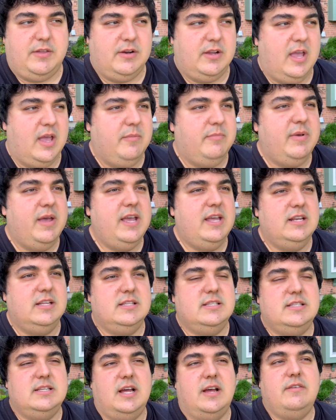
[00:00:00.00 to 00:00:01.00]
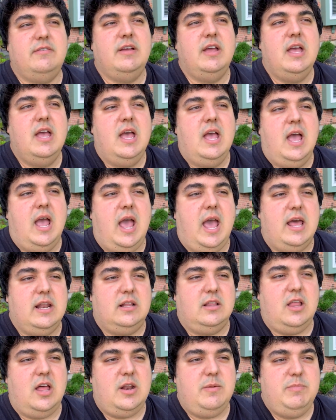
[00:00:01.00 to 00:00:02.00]
their campaign and stuff. And
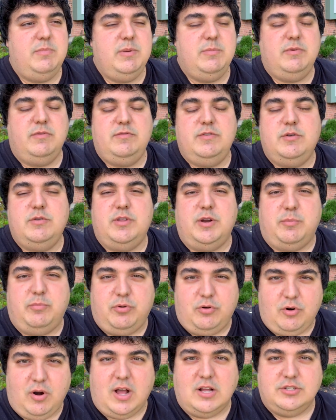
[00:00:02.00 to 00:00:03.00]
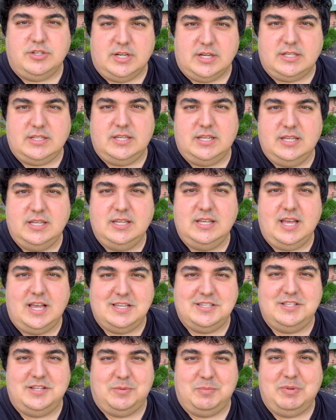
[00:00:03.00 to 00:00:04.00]
a lot of people view their project
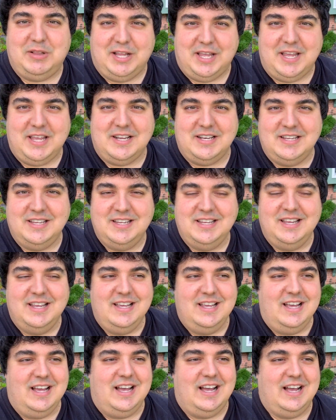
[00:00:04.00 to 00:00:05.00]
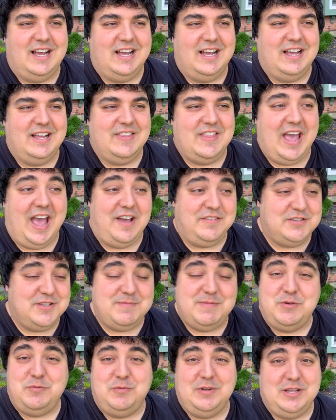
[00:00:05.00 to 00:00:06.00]
as their plan. They have
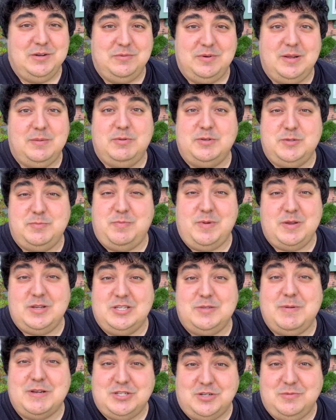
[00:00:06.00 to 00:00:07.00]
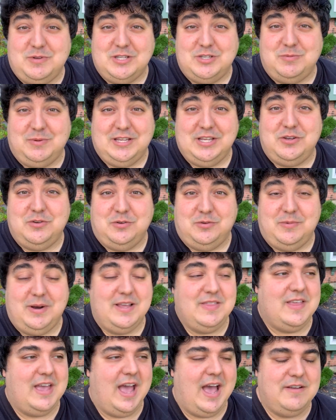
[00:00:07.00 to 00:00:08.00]
something really, especially when it's really cool,
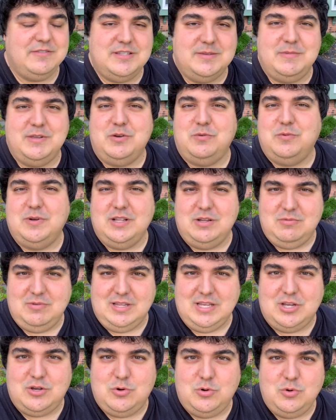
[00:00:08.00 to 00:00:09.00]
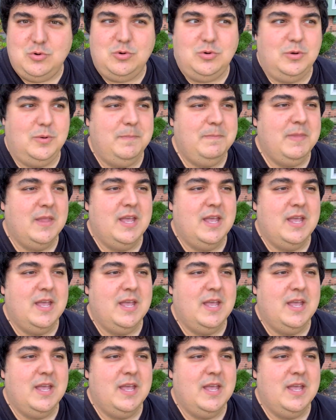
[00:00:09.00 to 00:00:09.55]
right? They have something really, really cool,